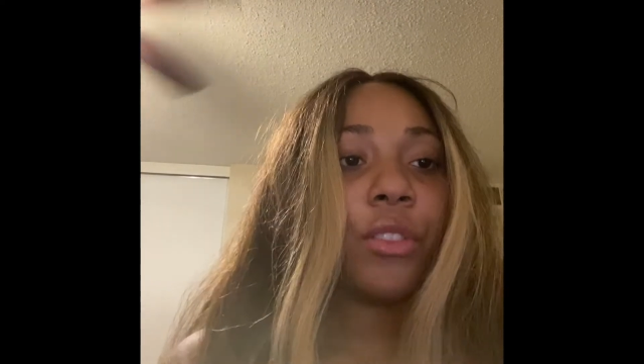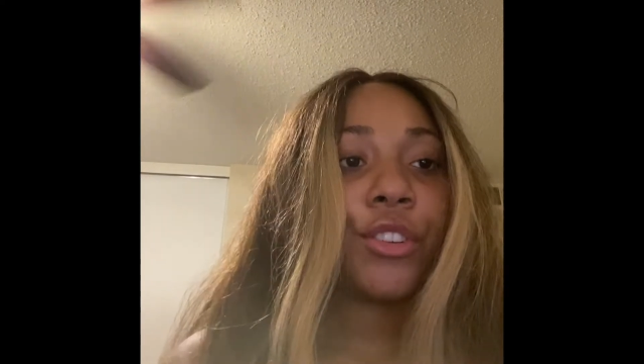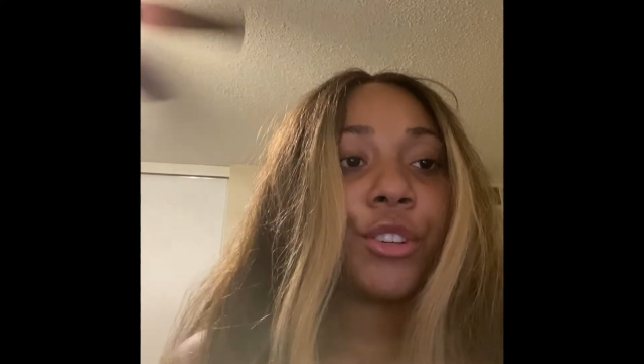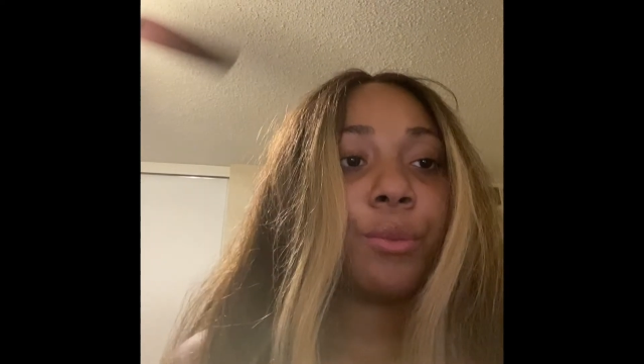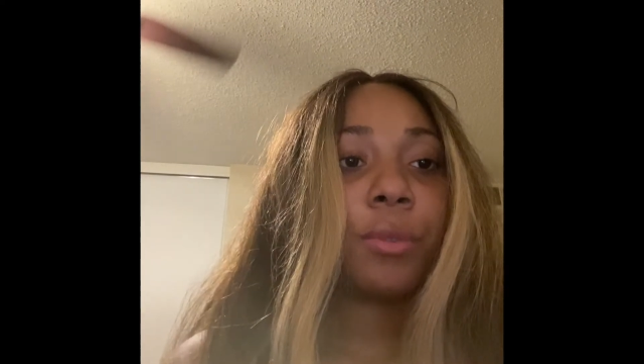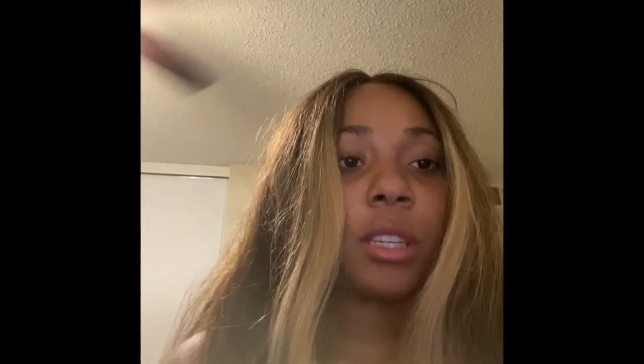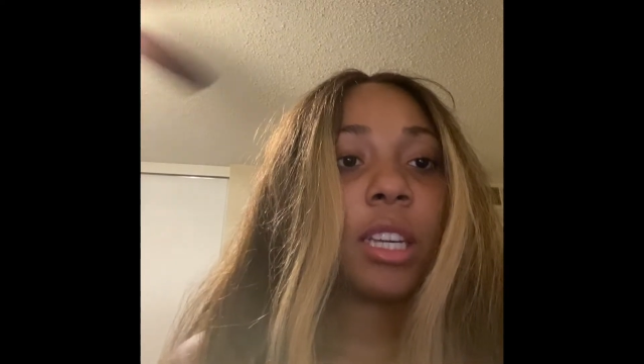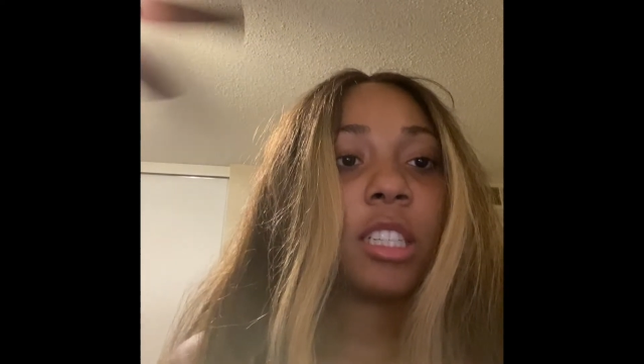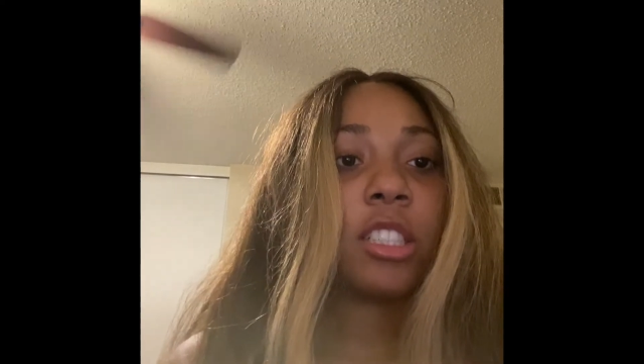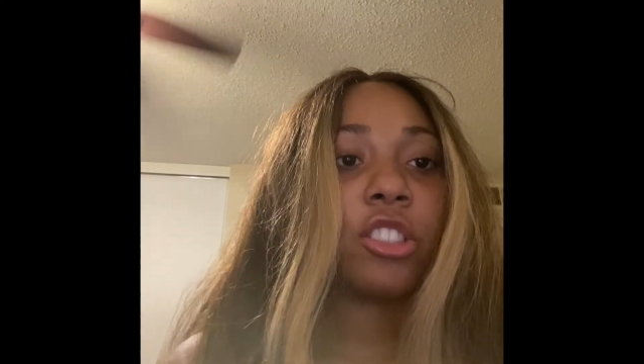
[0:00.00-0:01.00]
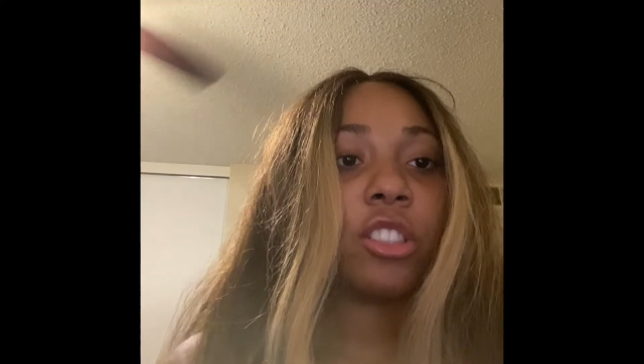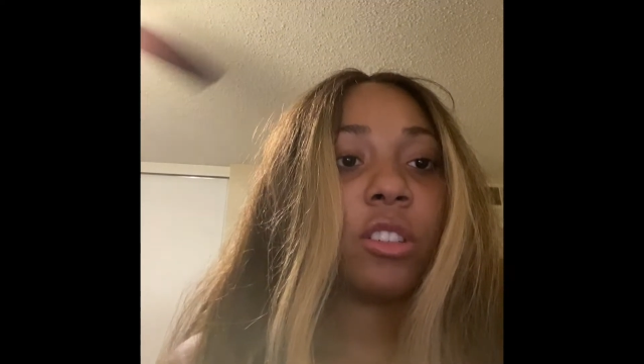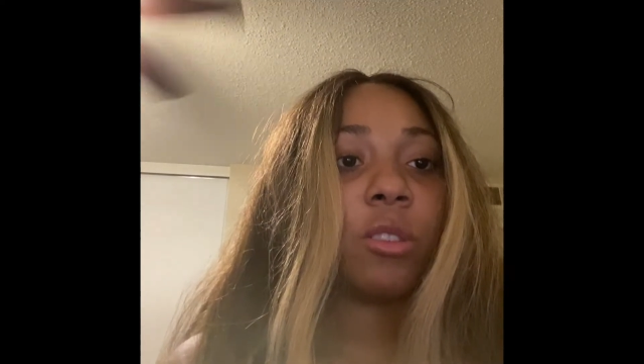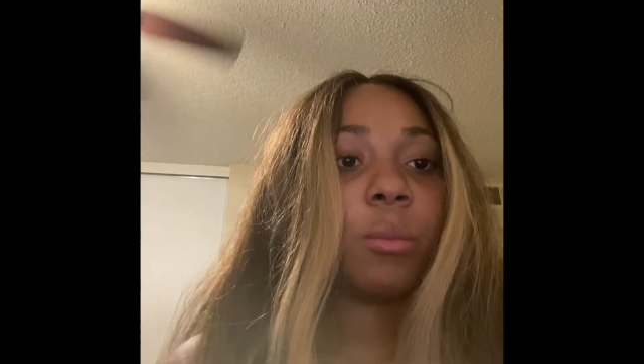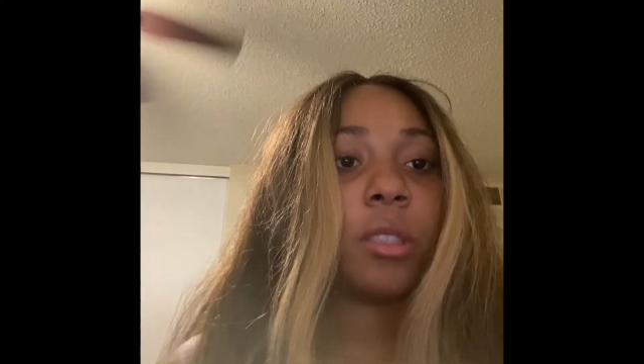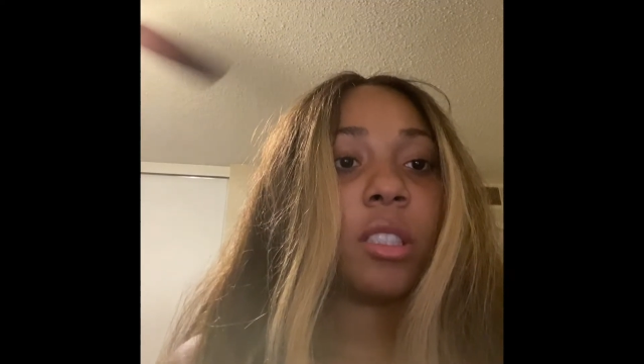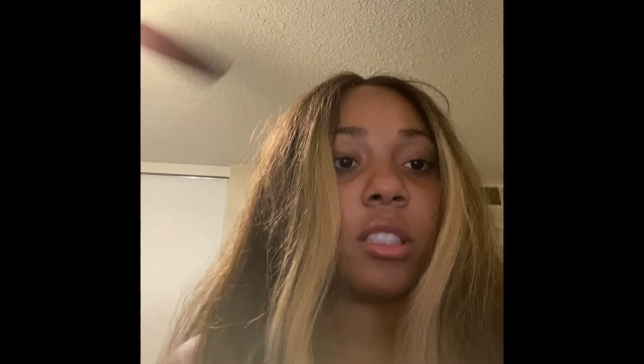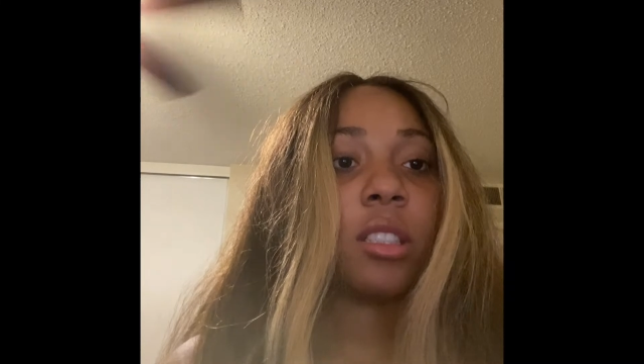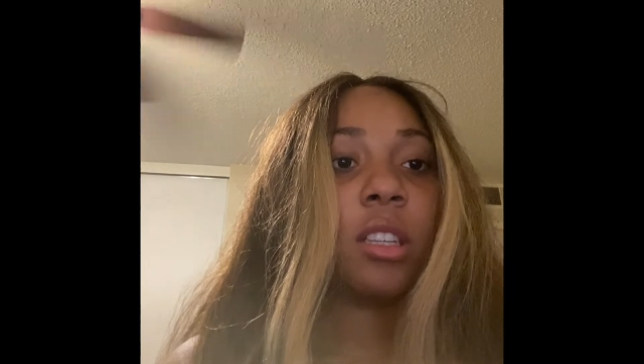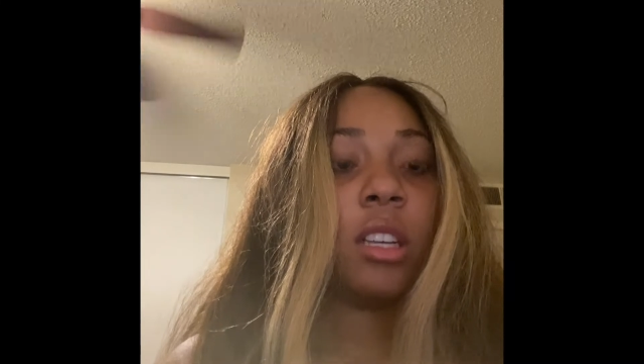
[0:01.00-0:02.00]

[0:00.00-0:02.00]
the duplicated genome is